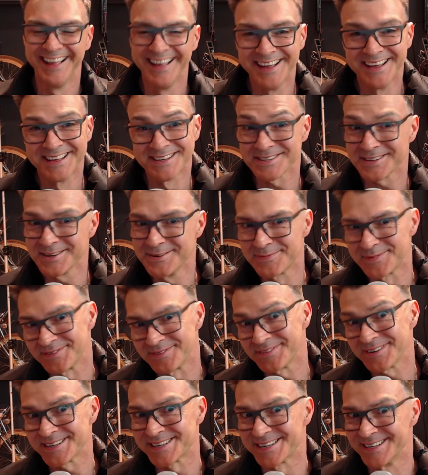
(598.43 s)
So
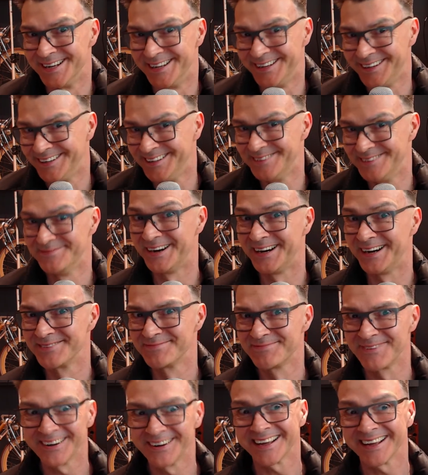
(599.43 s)
professional in my
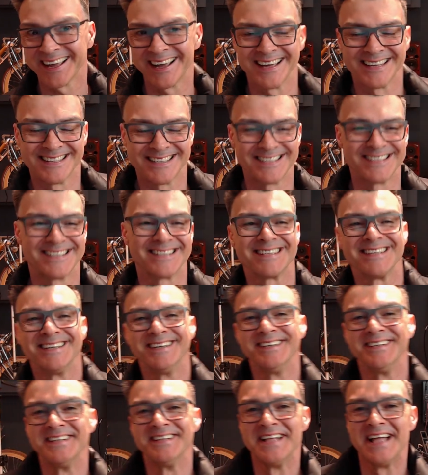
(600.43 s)

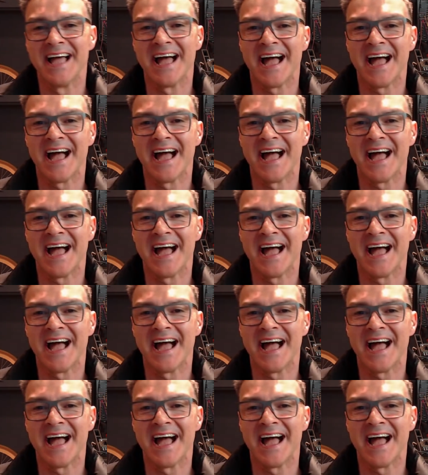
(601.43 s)
podcasts.